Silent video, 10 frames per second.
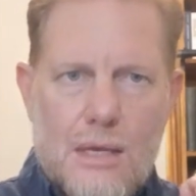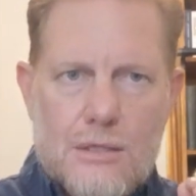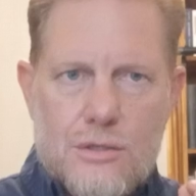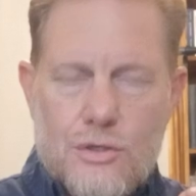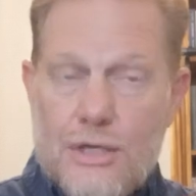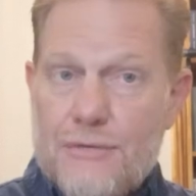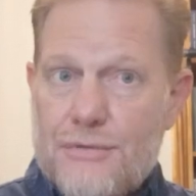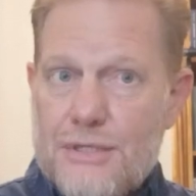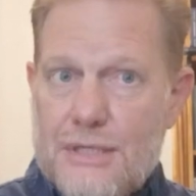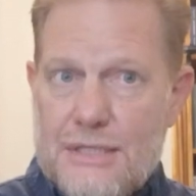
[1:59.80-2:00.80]
So you give
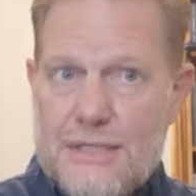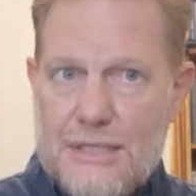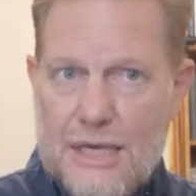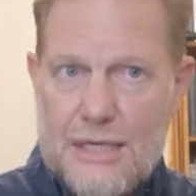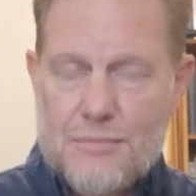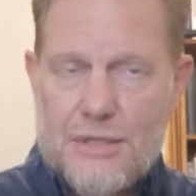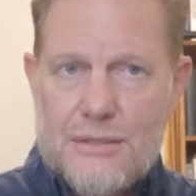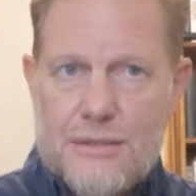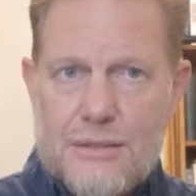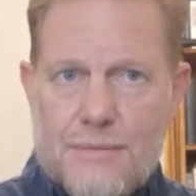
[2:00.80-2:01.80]
this
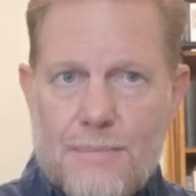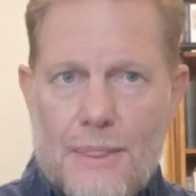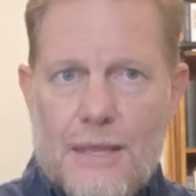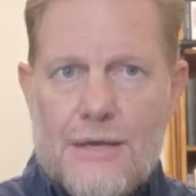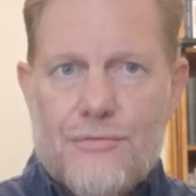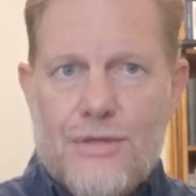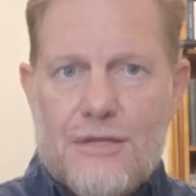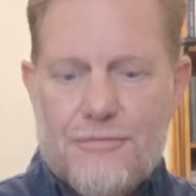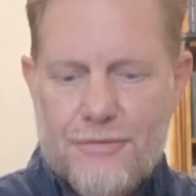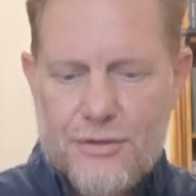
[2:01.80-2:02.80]
assignment
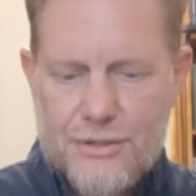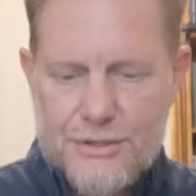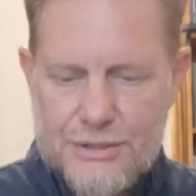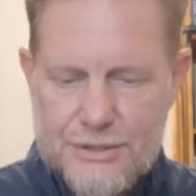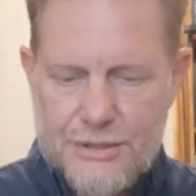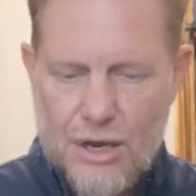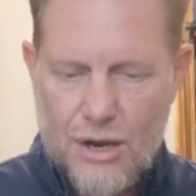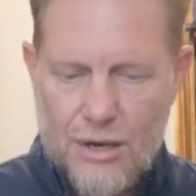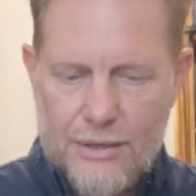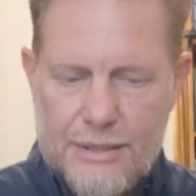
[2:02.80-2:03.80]
that focuses
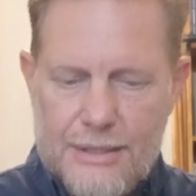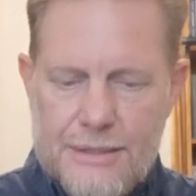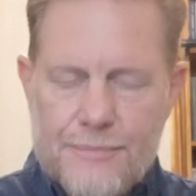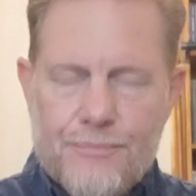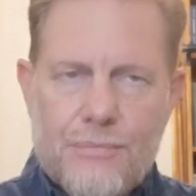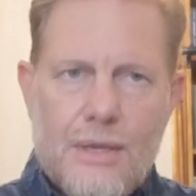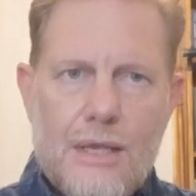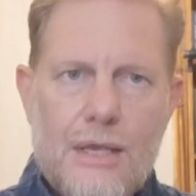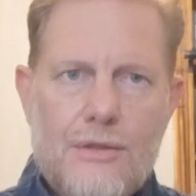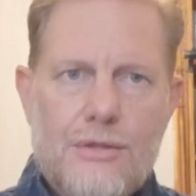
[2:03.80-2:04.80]
on
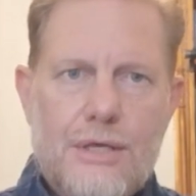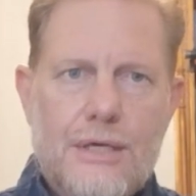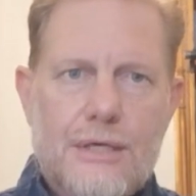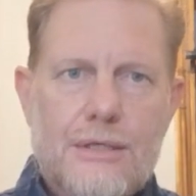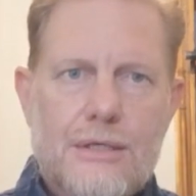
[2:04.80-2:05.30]
the